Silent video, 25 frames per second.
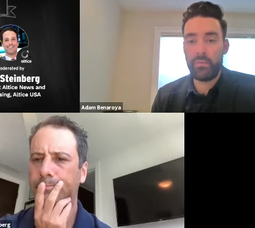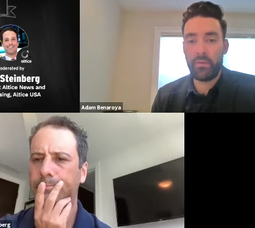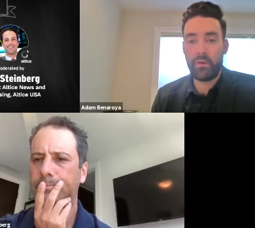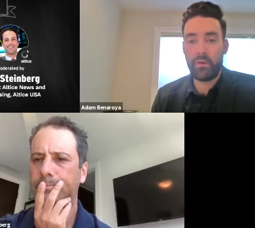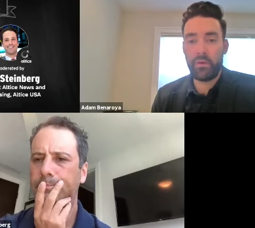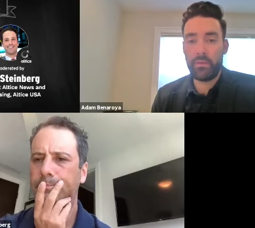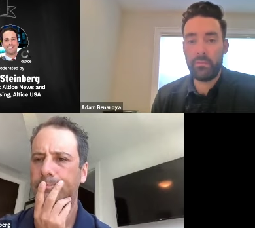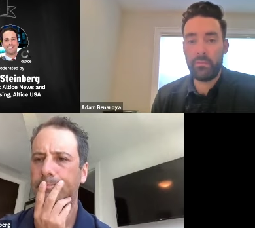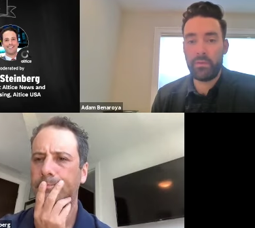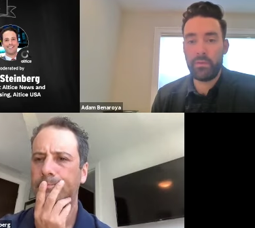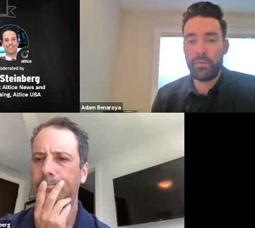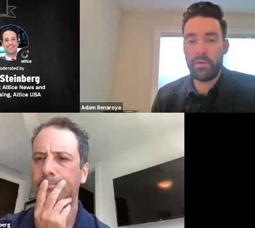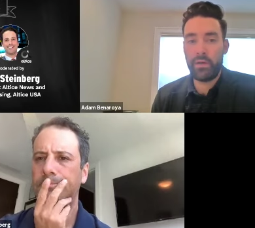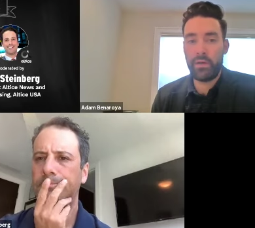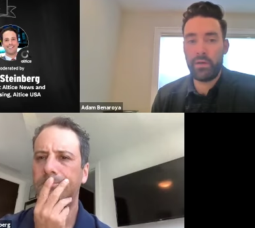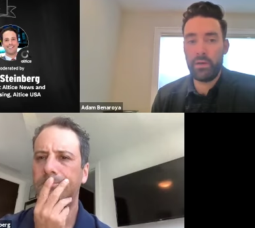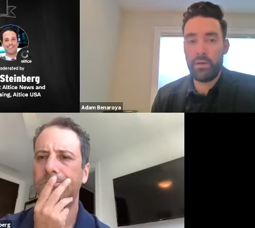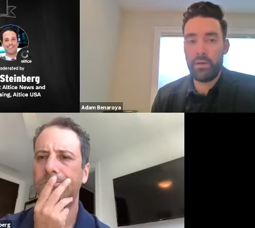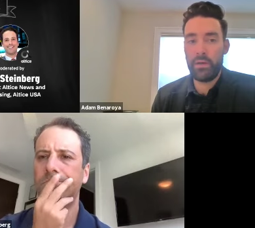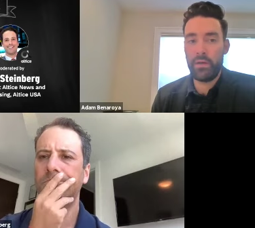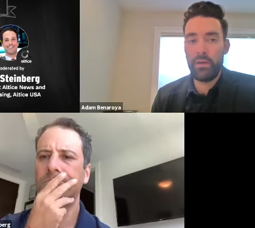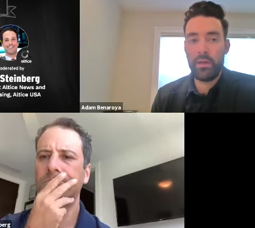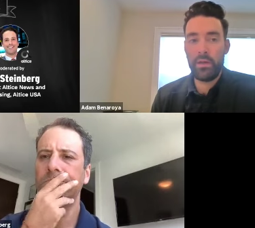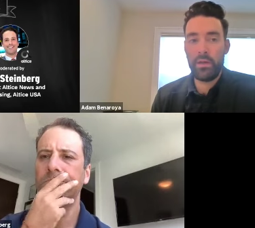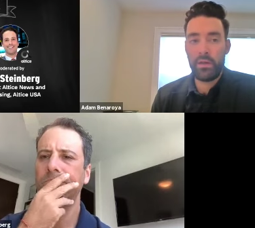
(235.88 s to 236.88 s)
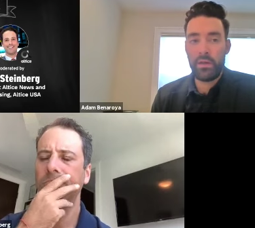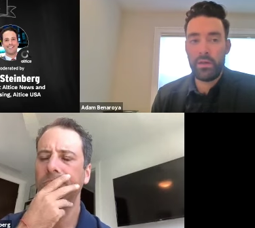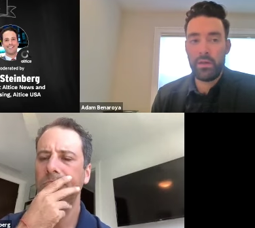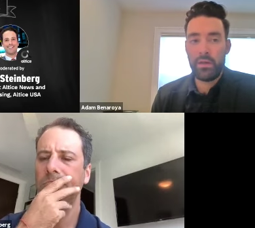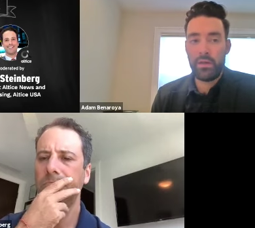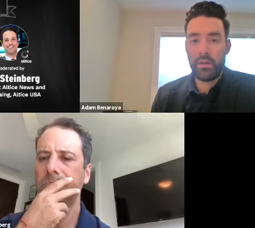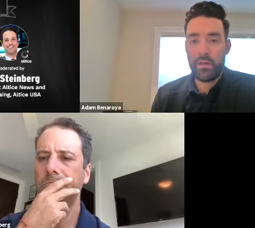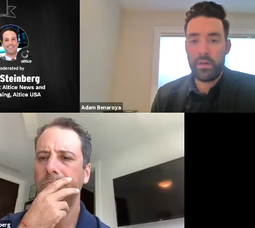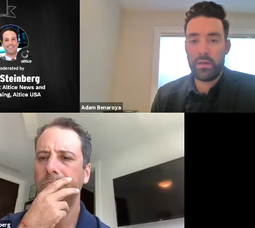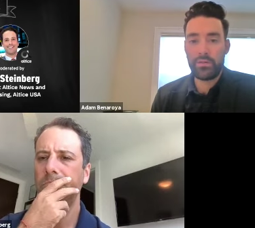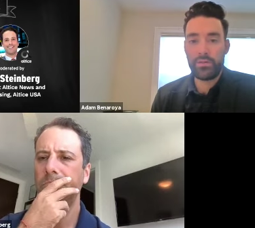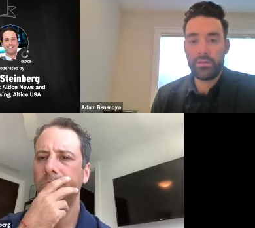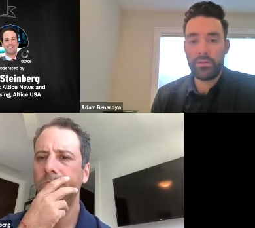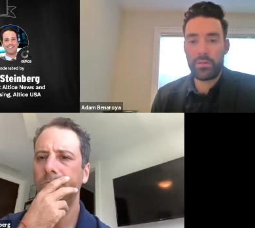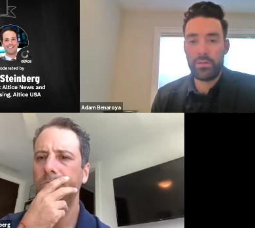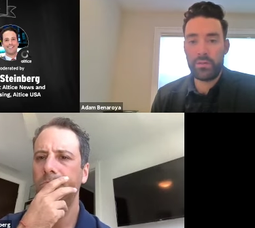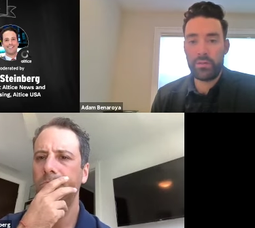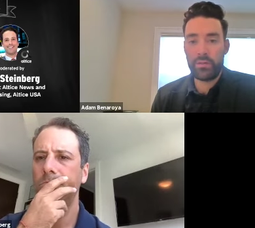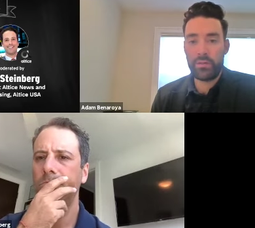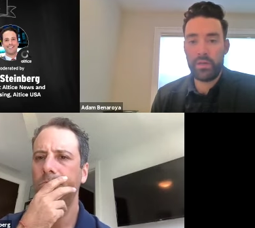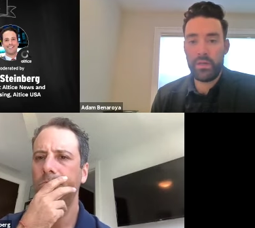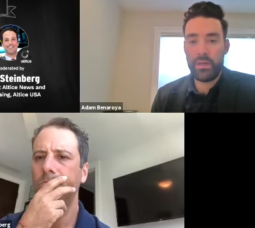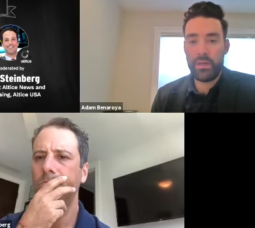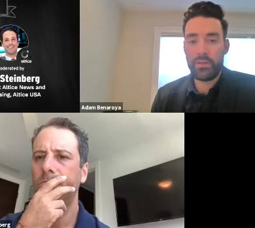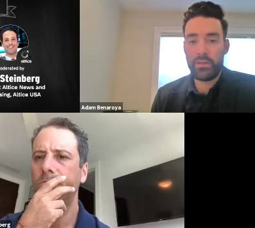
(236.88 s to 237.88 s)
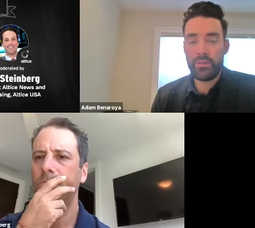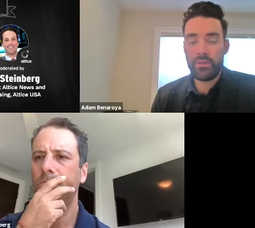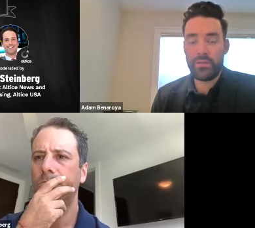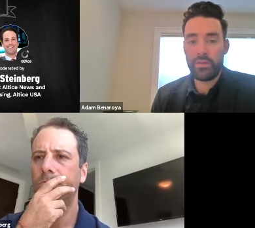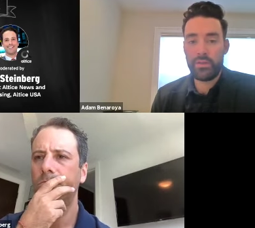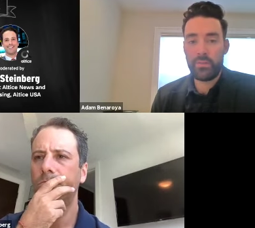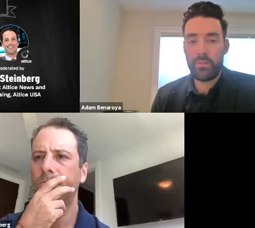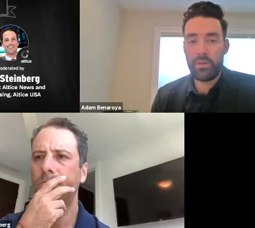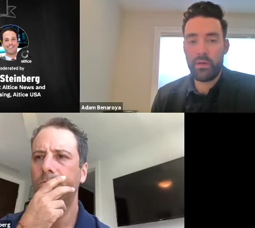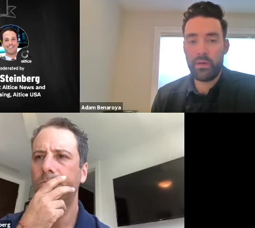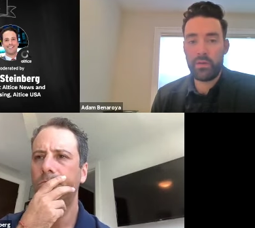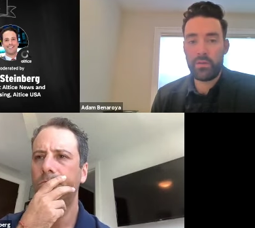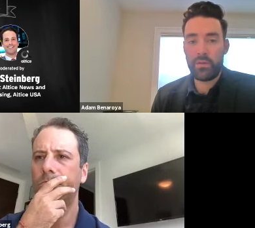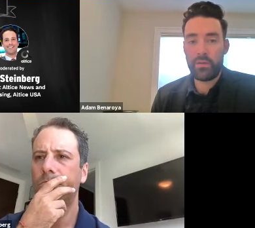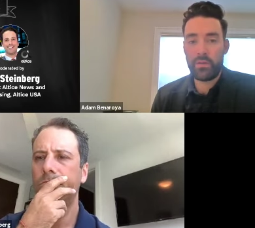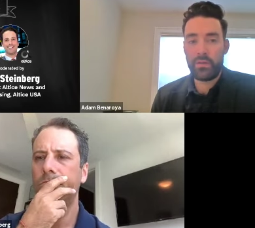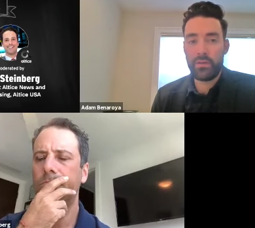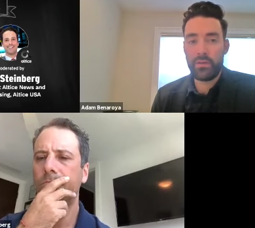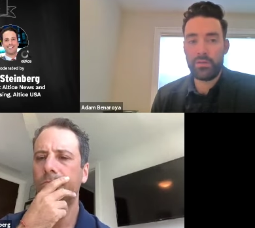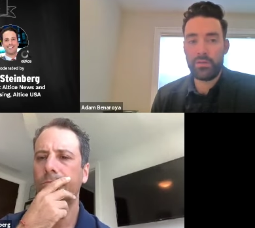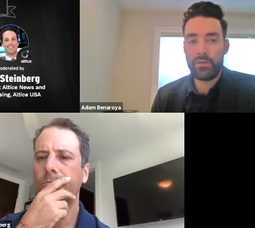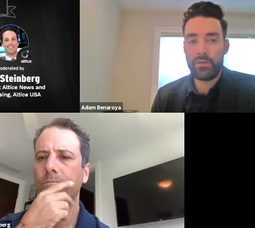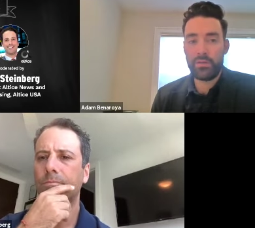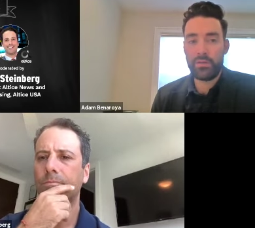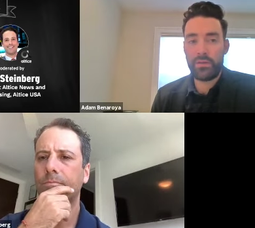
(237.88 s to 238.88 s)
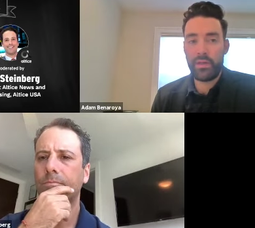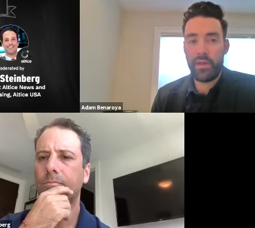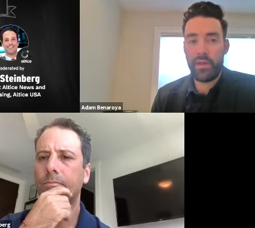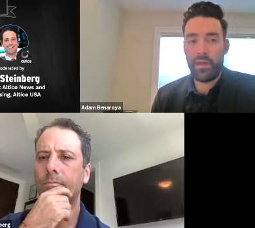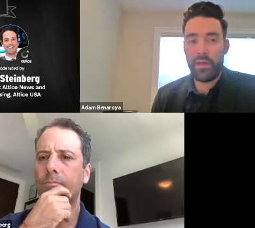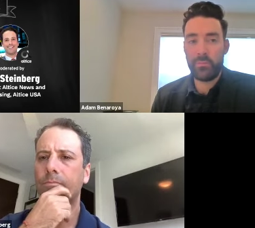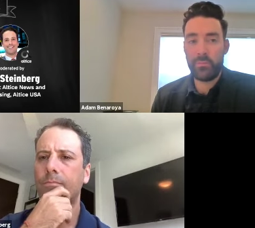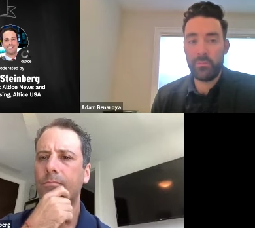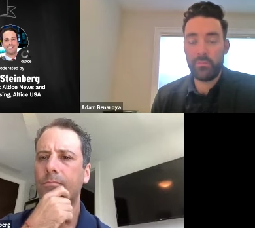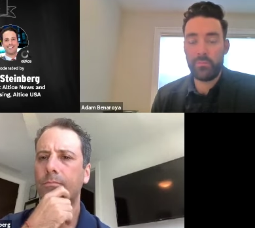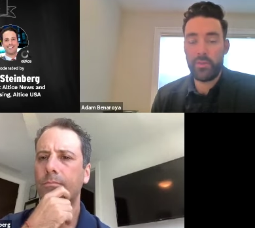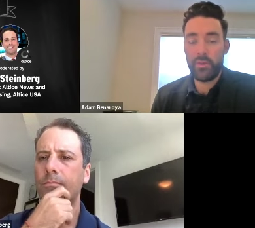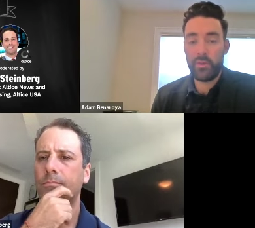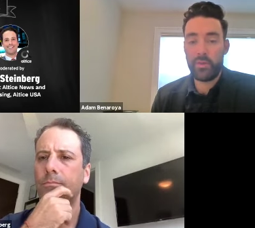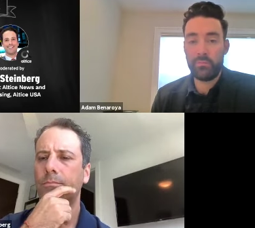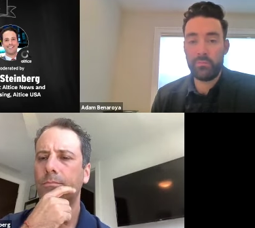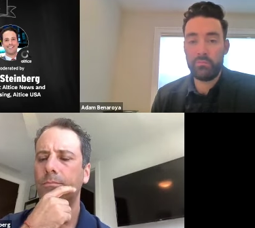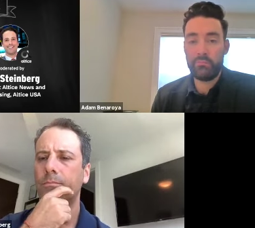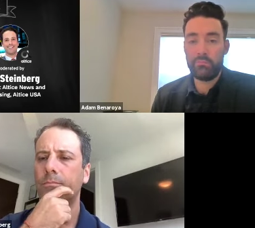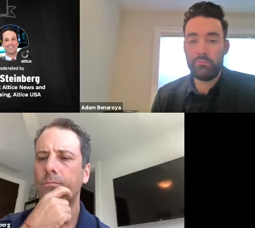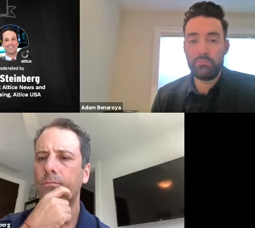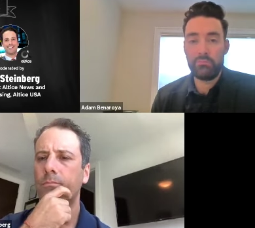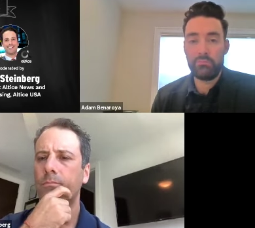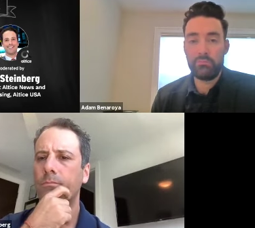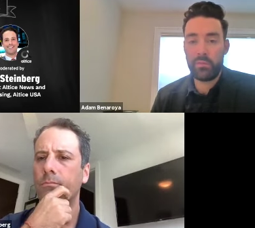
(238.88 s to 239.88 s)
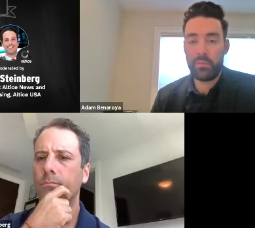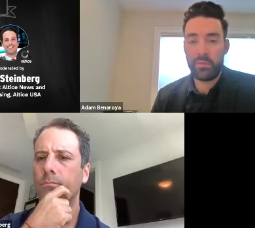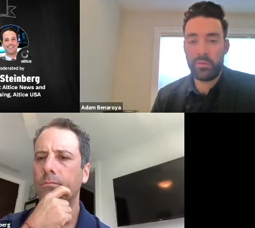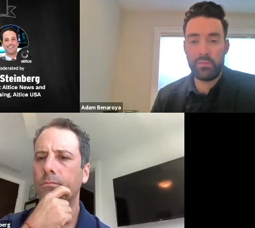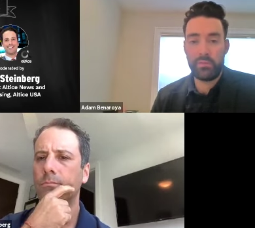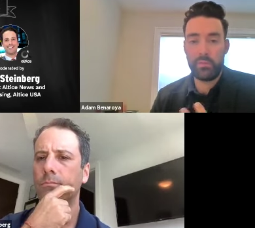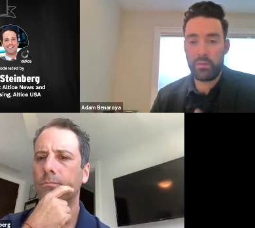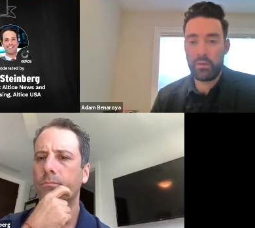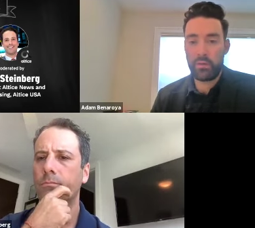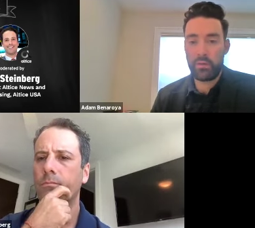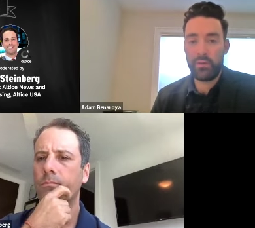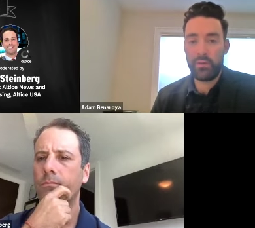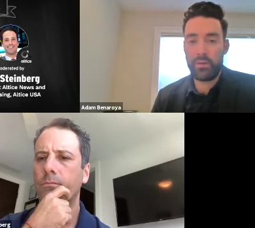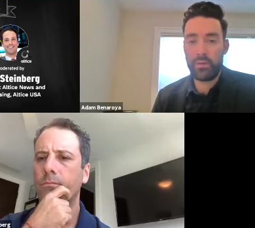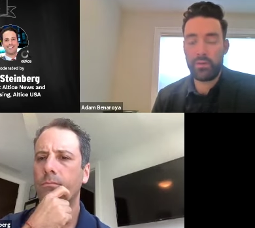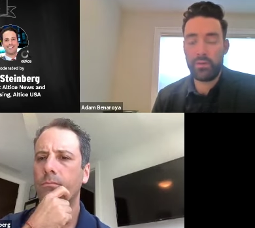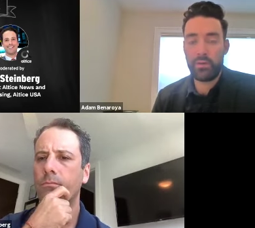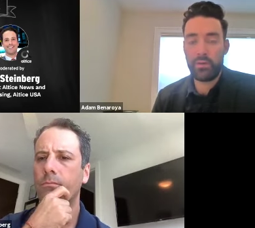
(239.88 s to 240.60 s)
Speaker 1: working with our external agency partners um, you know the you know the